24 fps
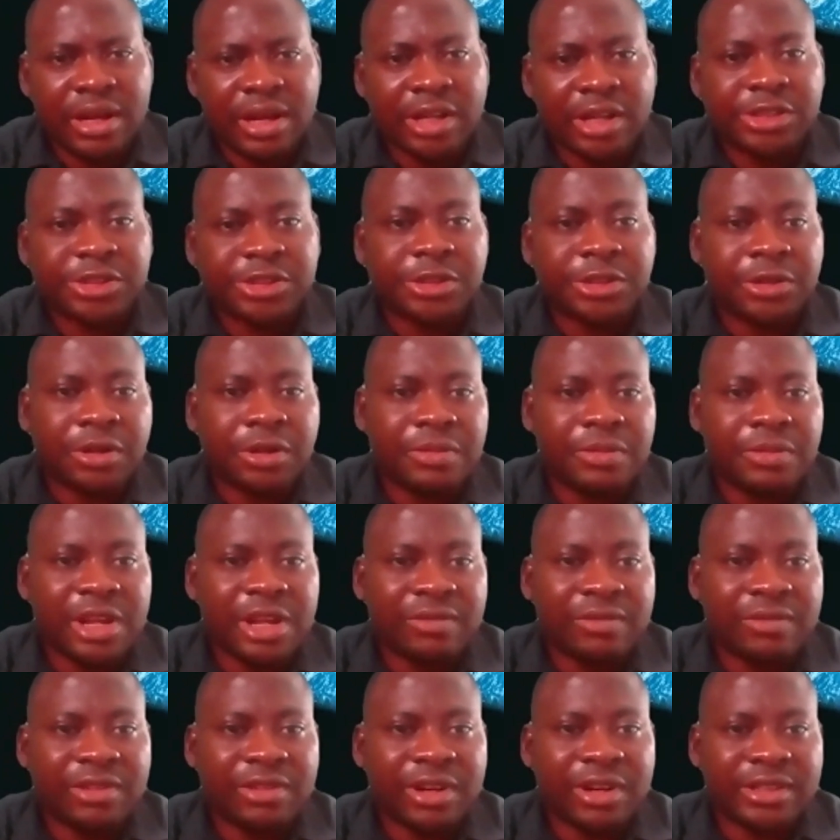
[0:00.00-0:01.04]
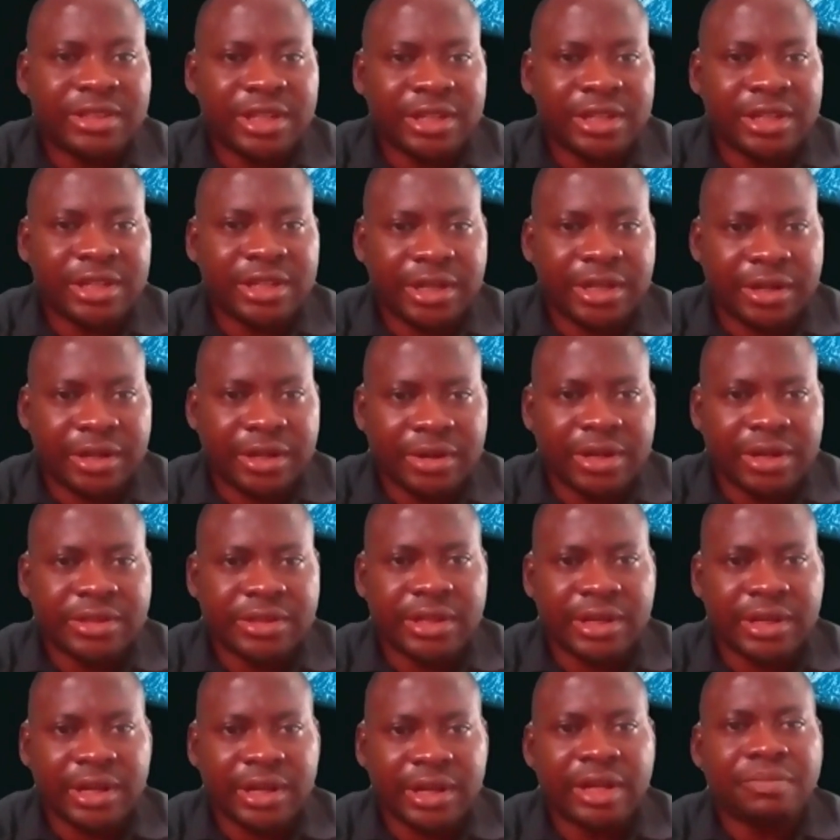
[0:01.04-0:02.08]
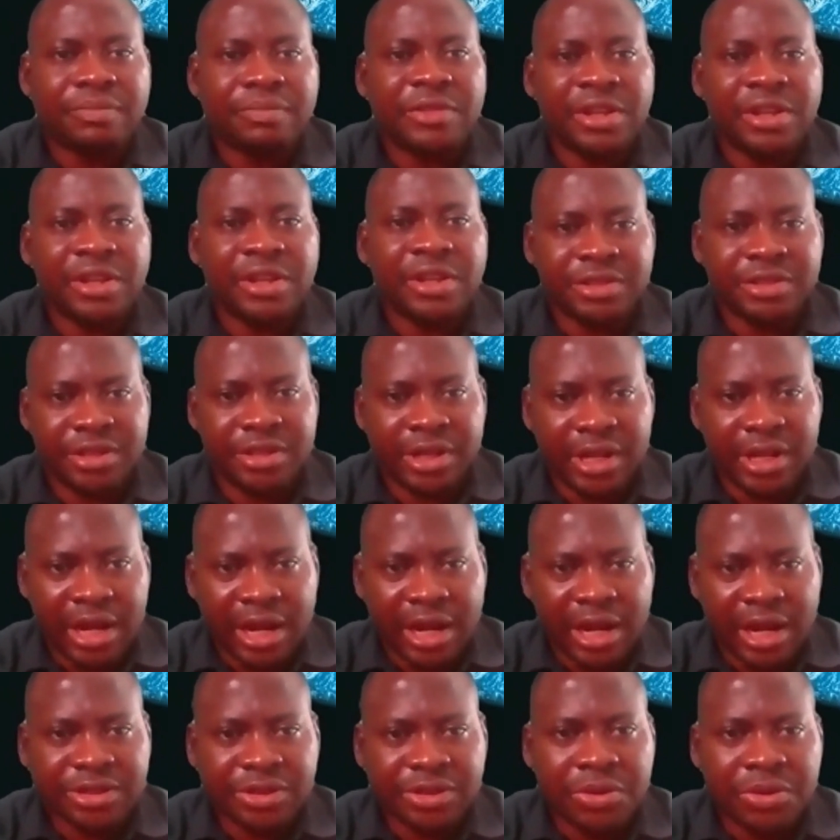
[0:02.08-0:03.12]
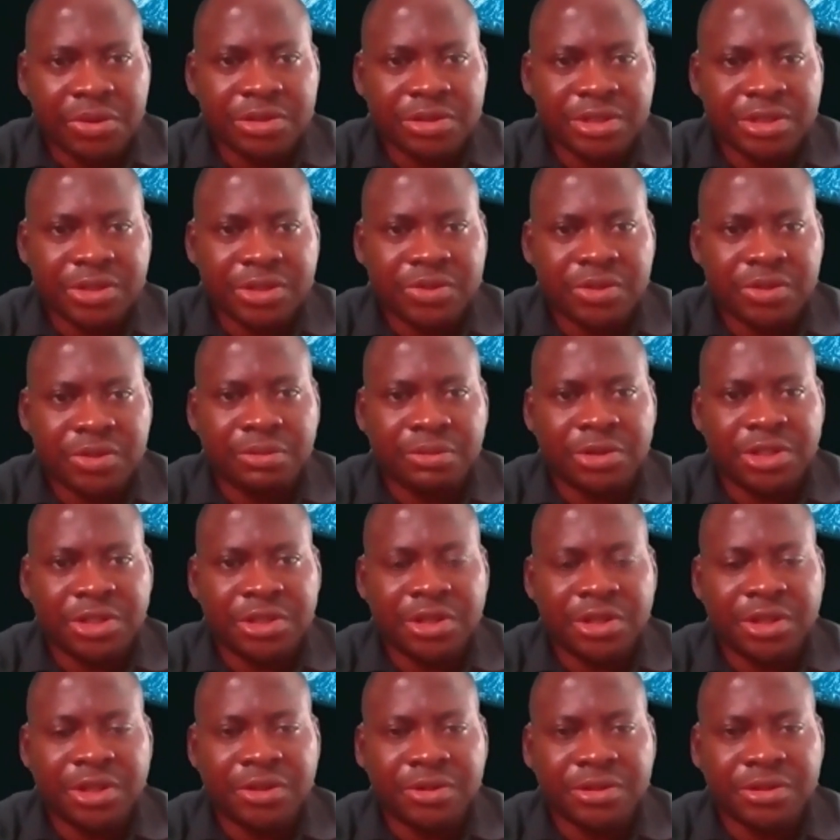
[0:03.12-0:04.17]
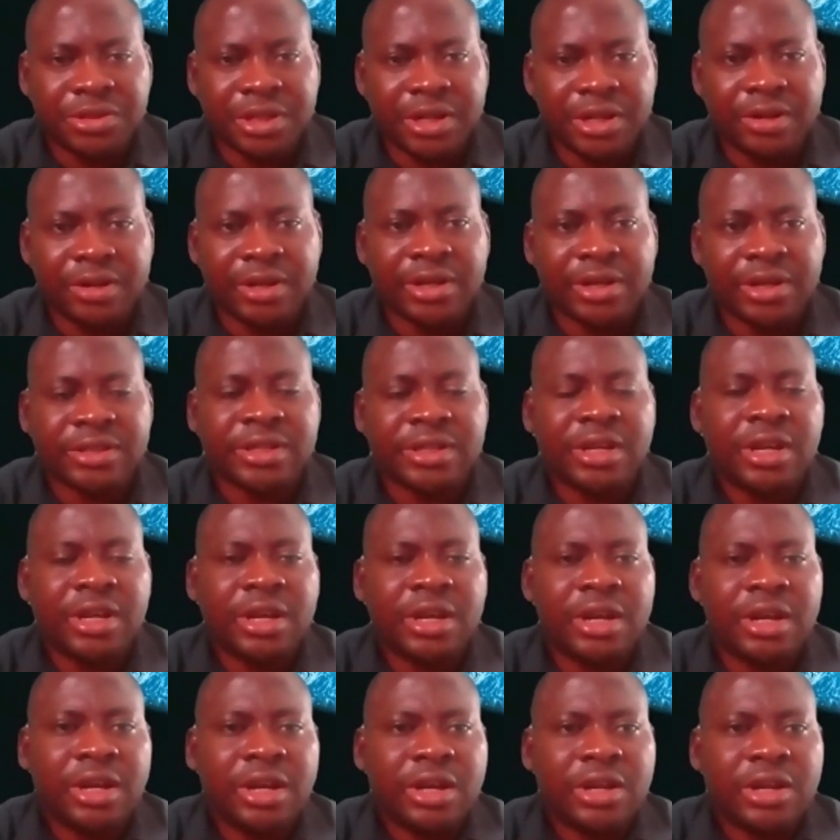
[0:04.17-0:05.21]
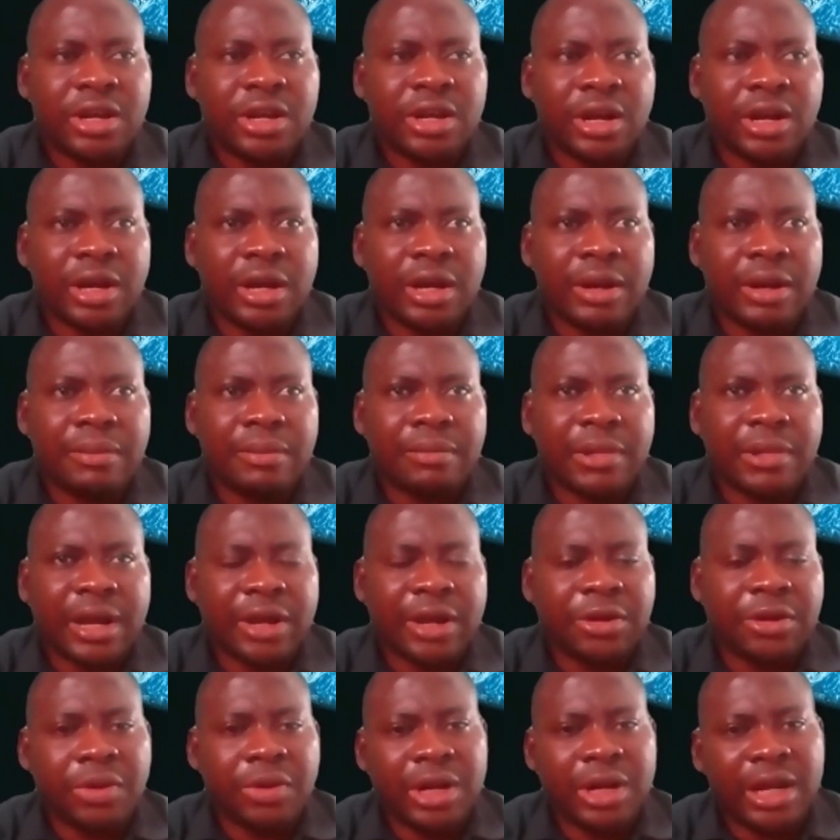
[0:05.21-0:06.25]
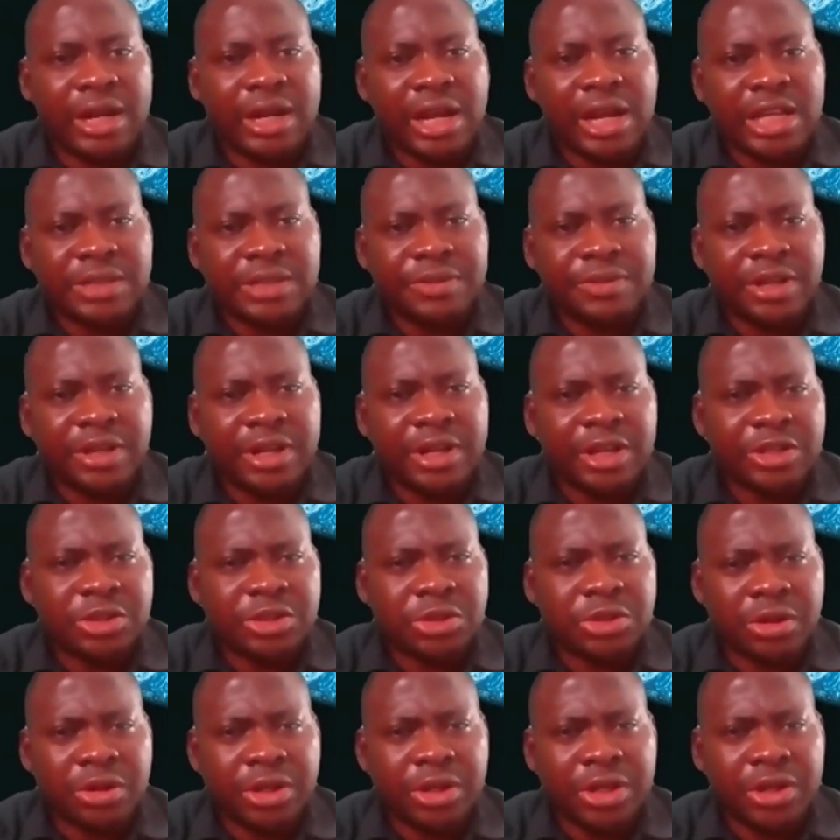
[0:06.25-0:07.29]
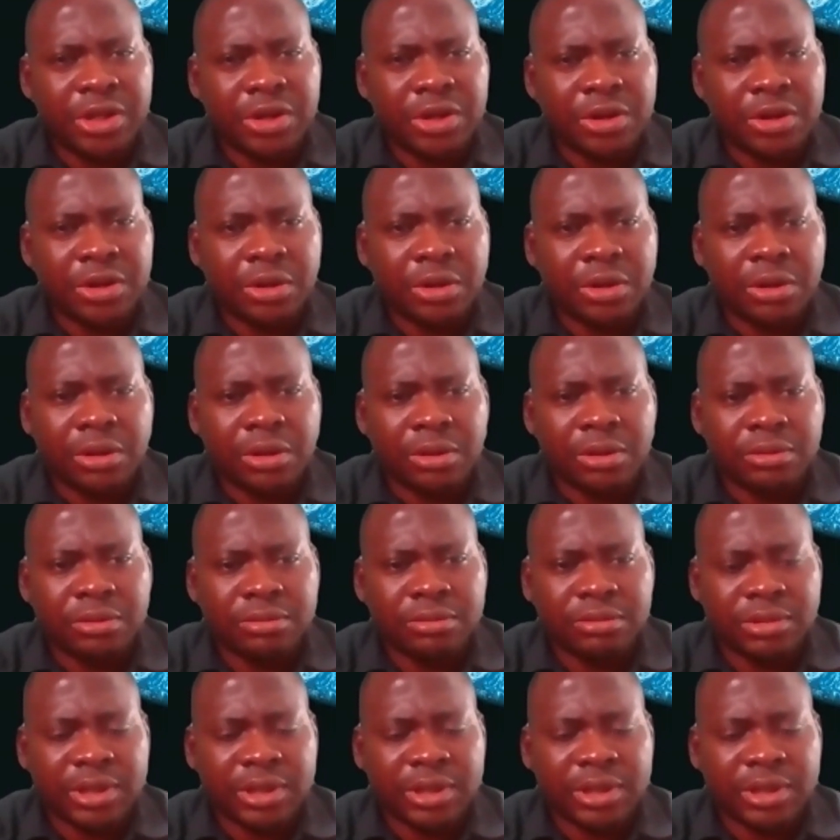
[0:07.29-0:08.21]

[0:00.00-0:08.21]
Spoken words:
astronomy advantage areas, and that means the Act goes into operation in those areas. I don't know whether there has been a study or